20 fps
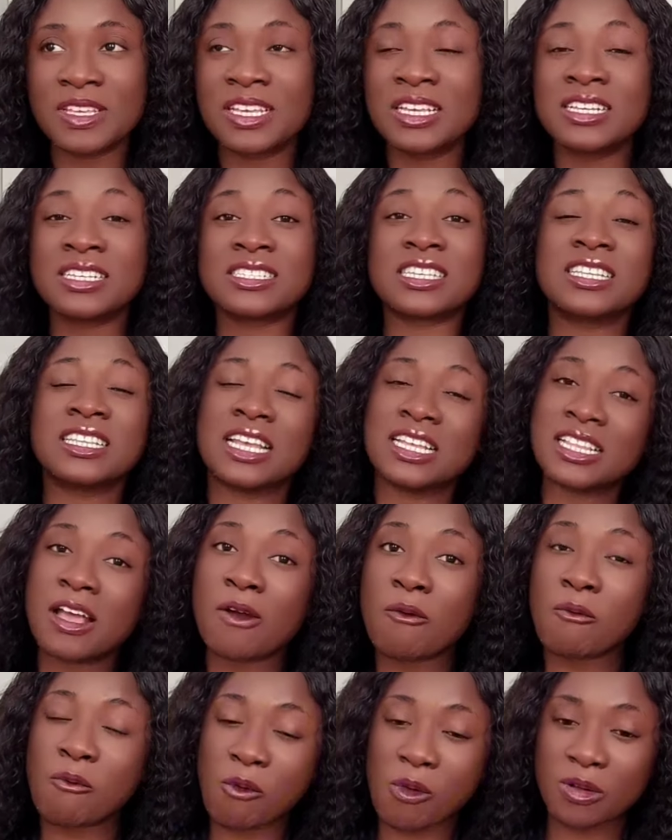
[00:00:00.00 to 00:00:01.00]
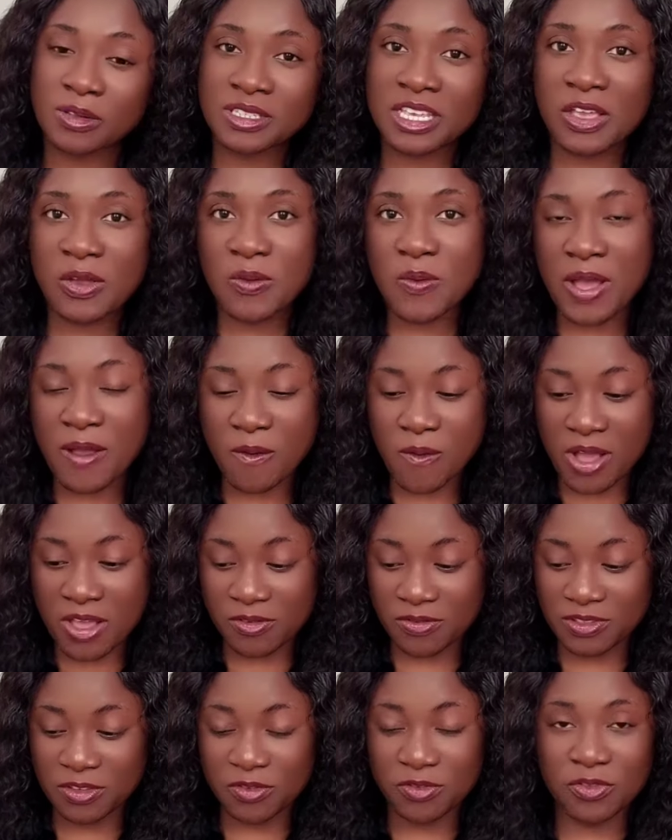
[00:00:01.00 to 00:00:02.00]
Say, now that one, AY wife,
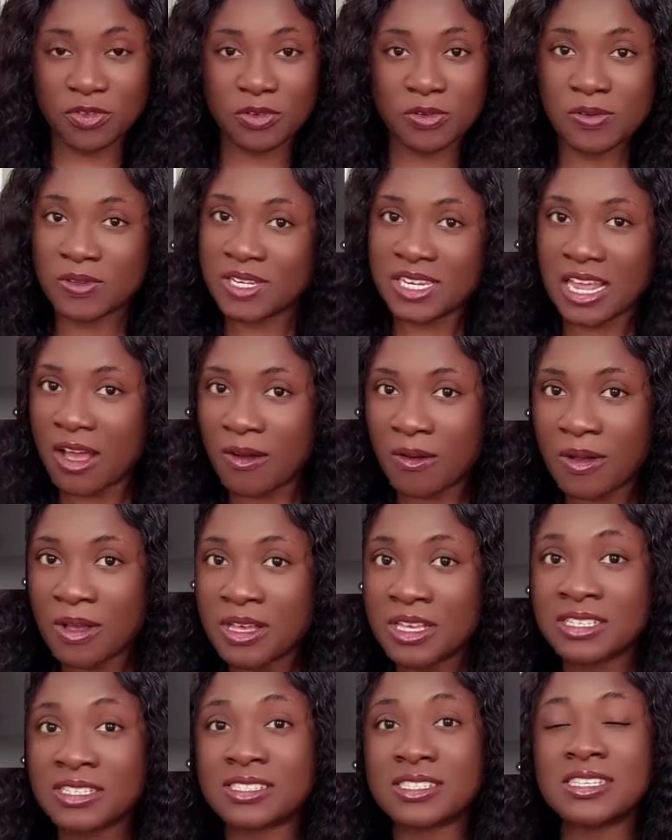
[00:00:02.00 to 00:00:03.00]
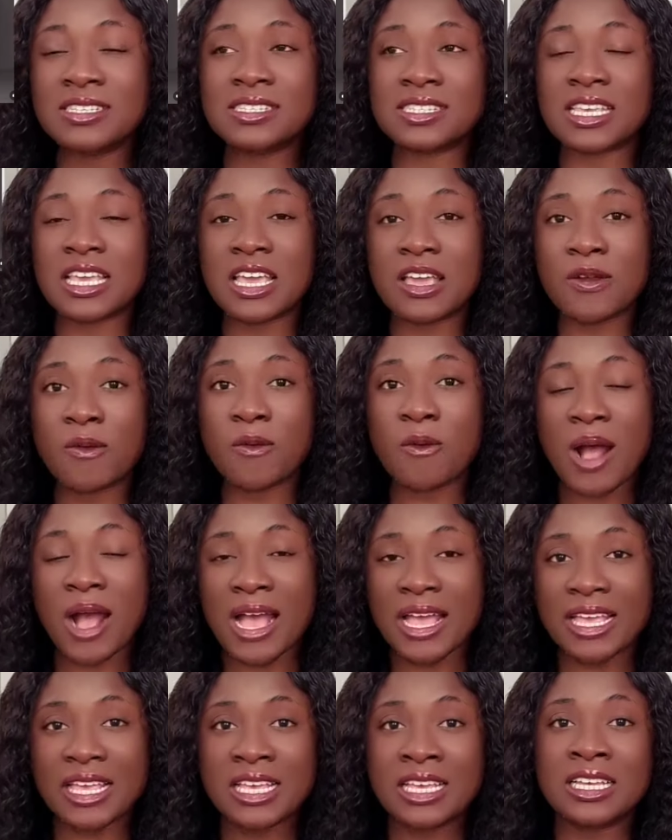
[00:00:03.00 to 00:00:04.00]
they follow now. Since
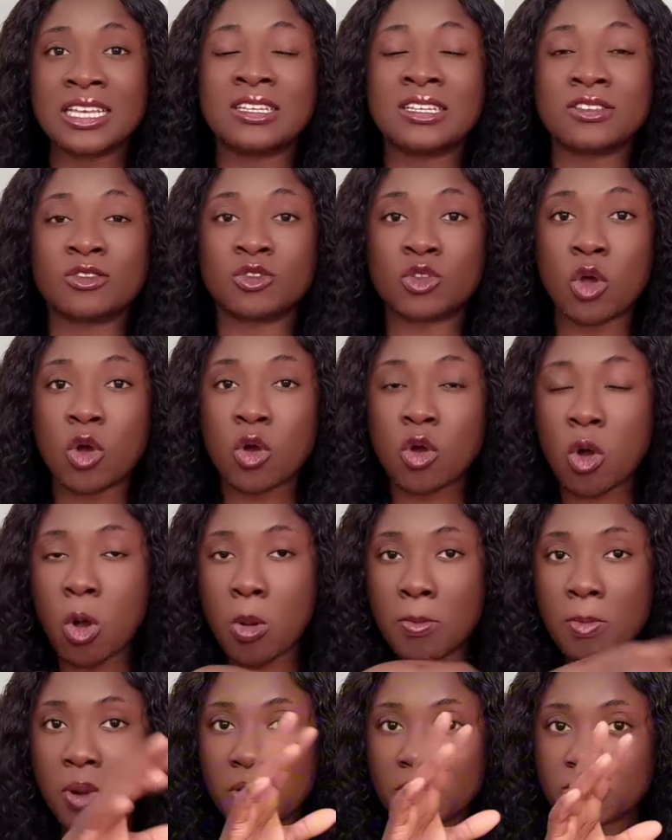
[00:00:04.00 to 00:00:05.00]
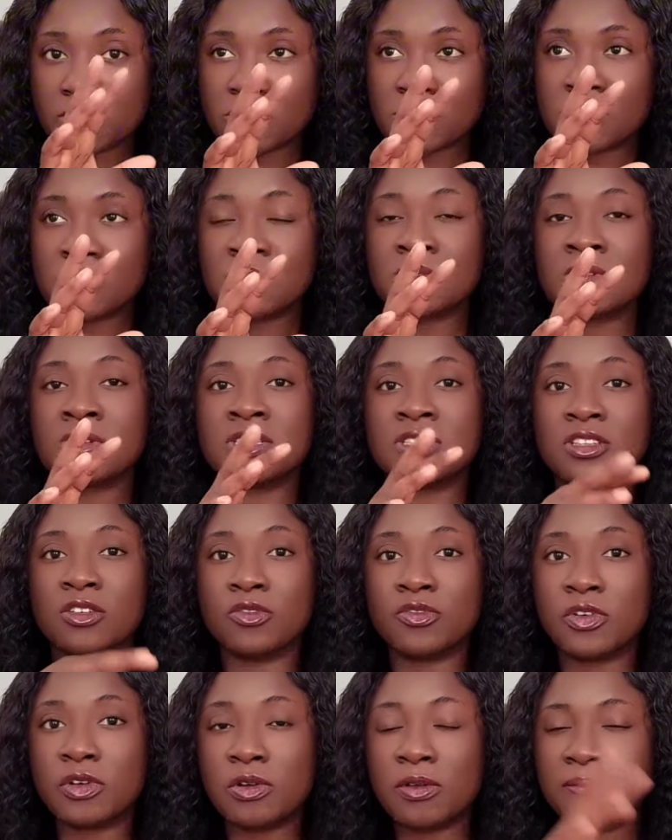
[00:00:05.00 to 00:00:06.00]
AY don't come out, they
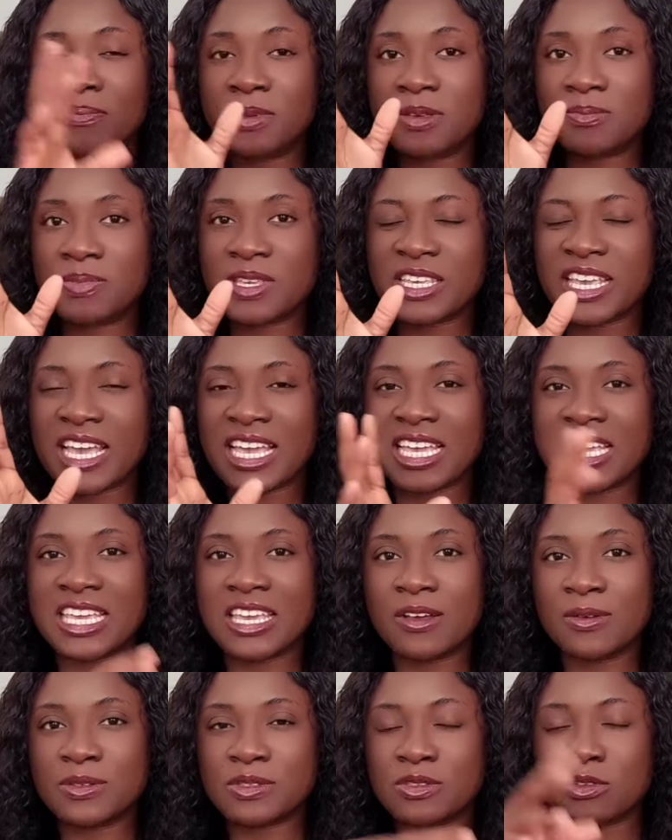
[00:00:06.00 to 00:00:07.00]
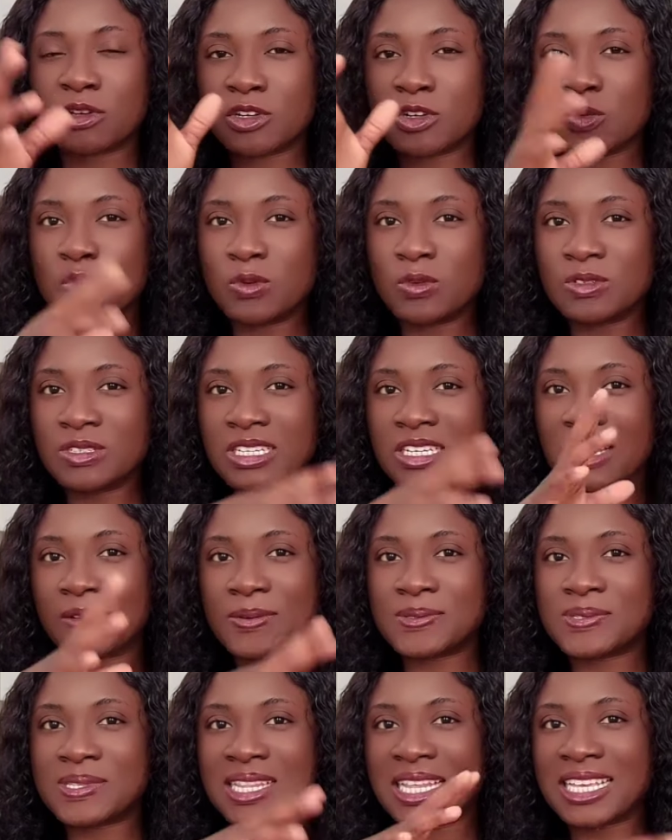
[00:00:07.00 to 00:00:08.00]
follow BBN girls, Nollywood
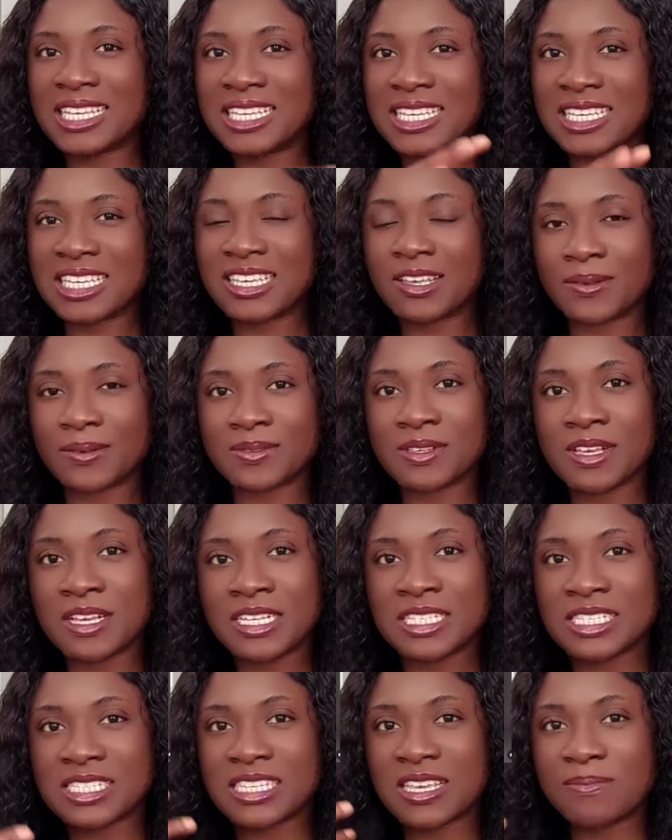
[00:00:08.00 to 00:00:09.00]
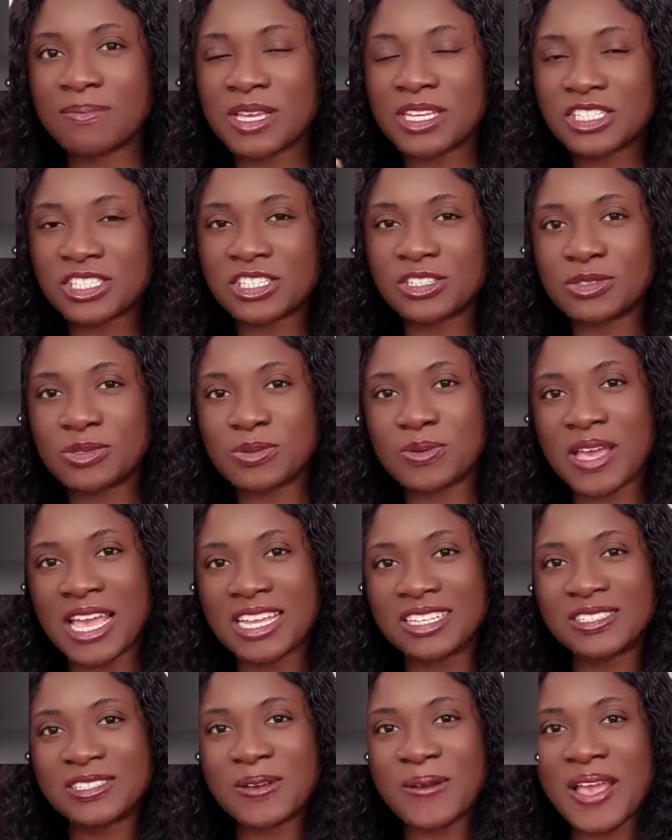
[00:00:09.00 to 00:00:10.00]
girls, Lucky girls. Say, make sure to
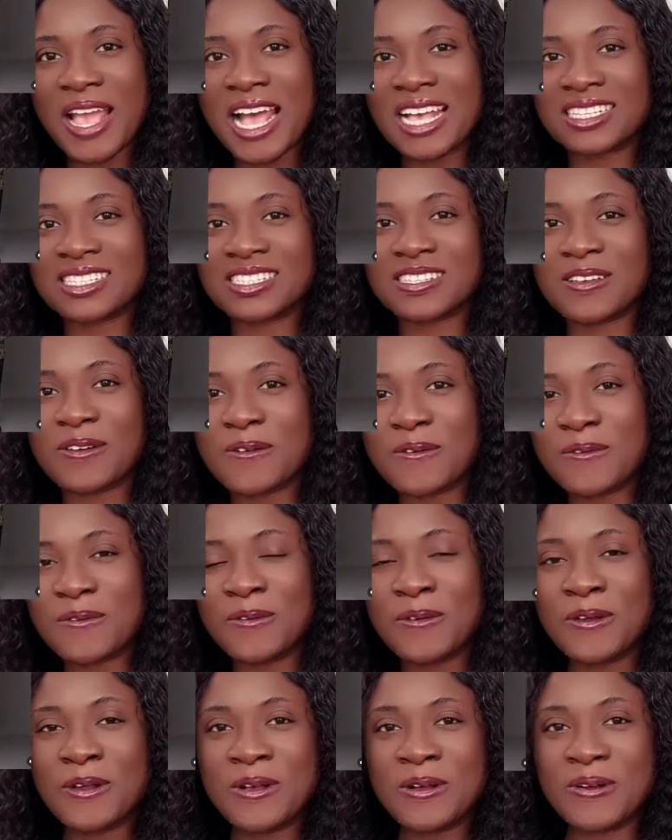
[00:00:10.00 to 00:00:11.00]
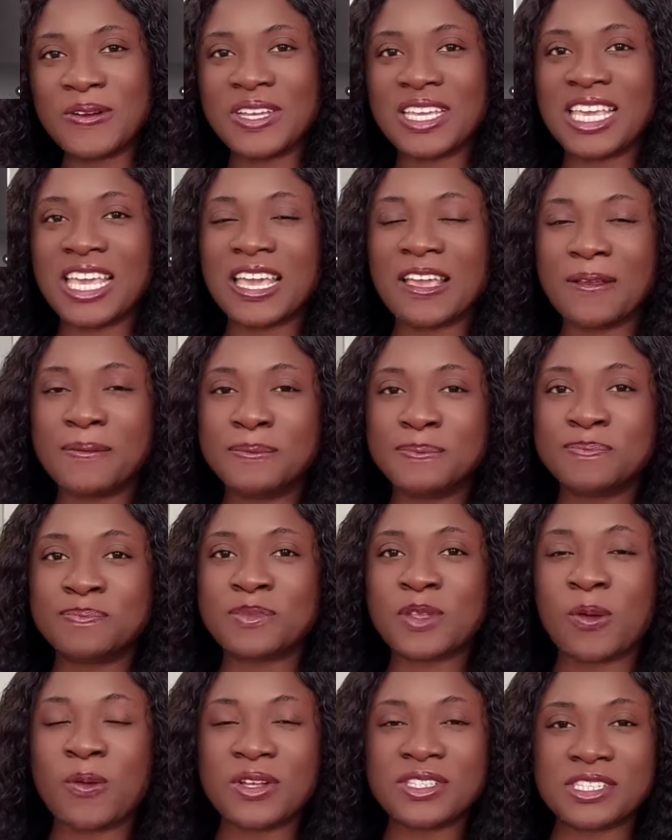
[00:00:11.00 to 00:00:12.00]
enjoy herself, okay?
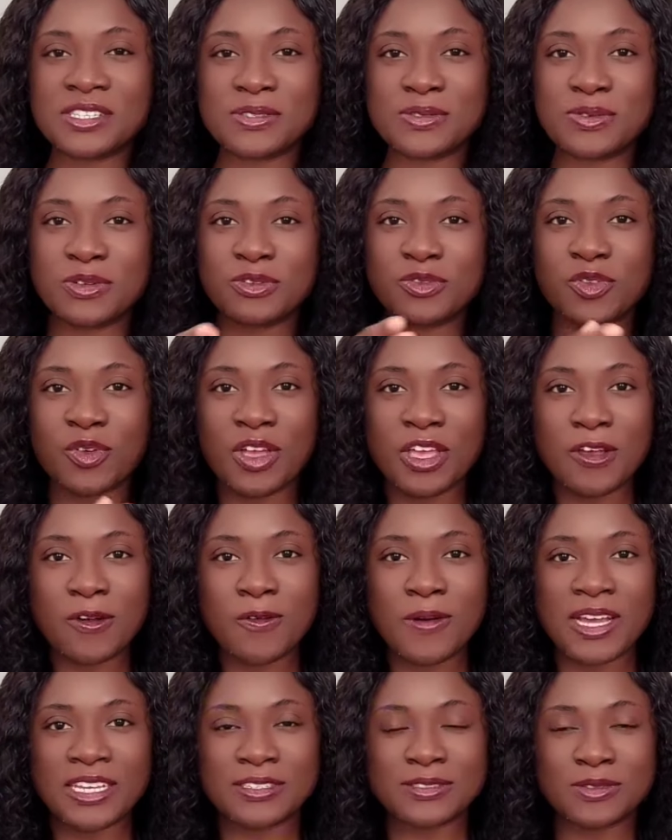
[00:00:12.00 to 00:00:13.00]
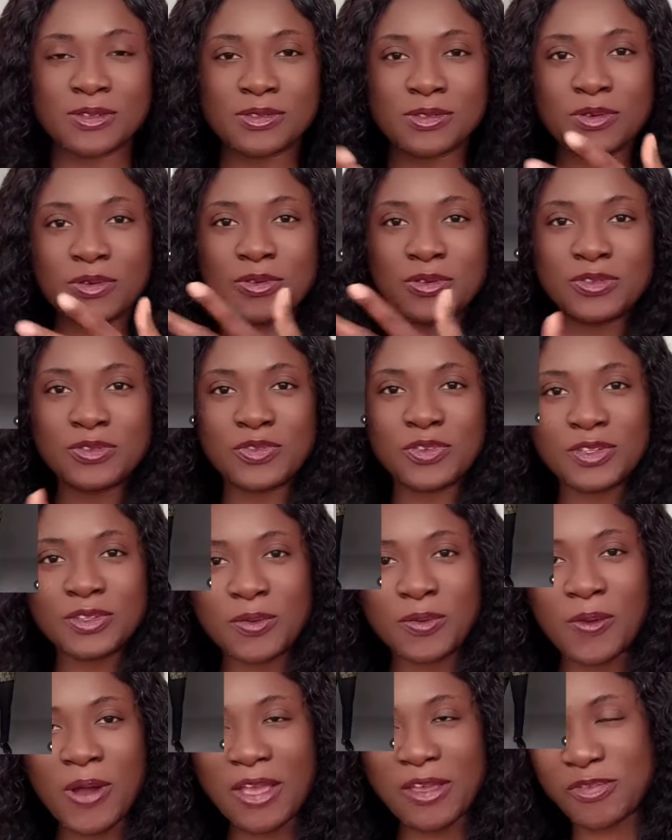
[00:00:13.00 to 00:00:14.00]
What is good for AY is also good for the
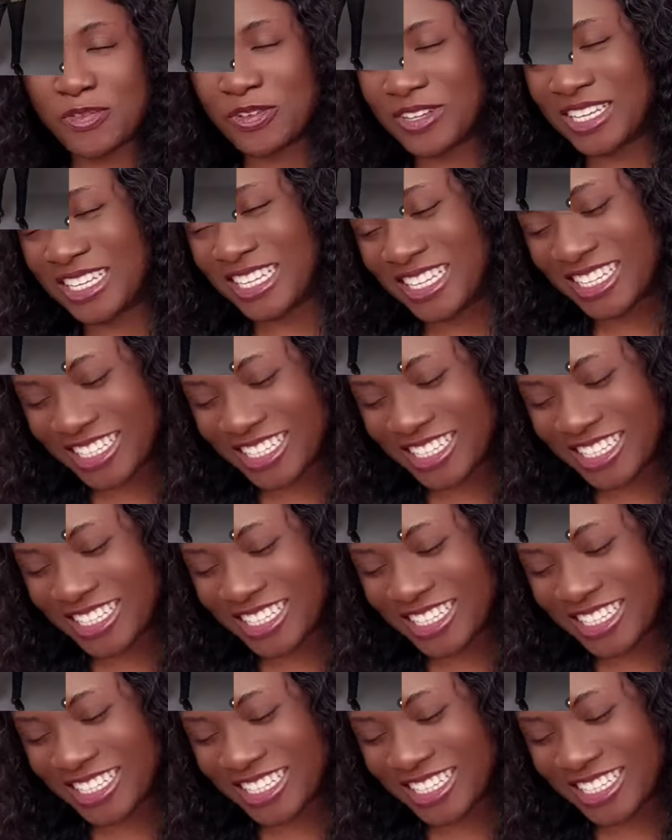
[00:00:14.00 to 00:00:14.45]
wife.